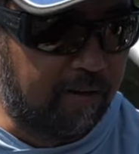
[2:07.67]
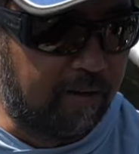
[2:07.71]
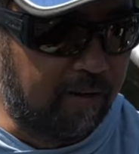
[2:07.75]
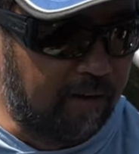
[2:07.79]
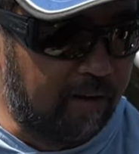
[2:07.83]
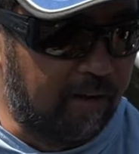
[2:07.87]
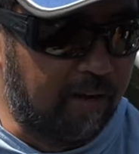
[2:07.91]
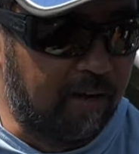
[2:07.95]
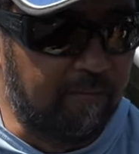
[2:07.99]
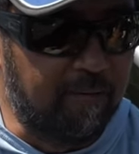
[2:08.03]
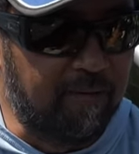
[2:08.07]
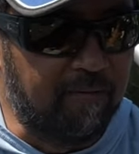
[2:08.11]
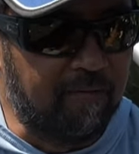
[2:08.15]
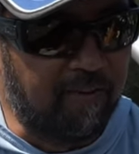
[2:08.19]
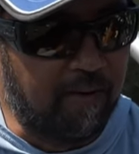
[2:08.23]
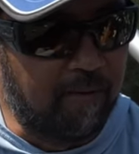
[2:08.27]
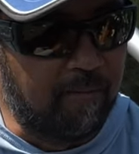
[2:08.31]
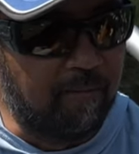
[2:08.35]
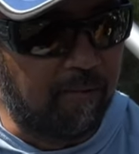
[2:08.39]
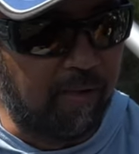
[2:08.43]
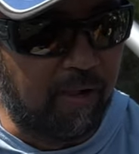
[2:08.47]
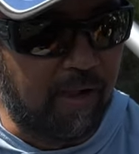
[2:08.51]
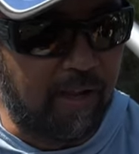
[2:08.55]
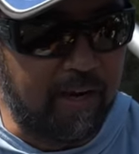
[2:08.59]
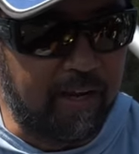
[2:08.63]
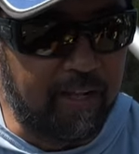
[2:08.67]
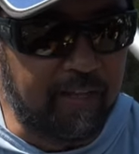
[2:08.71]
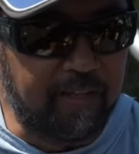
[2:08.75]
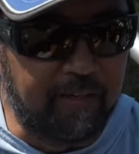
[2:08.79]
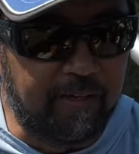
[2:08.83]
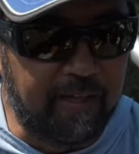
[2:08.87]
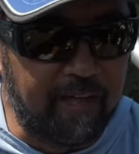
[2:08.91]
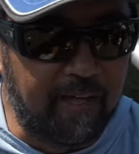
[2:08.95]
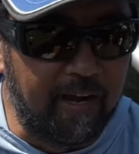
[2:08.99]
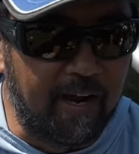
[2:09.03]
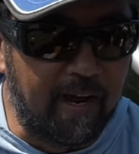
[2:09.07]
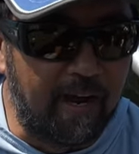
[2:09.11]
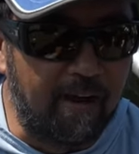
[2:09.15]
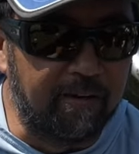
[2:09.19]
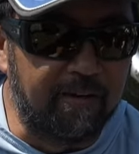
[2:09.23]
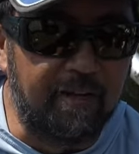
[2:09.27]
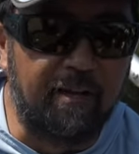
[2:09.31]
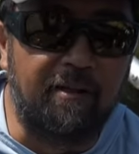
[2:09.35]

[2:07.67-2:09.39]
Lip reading: If I'm planning to get out,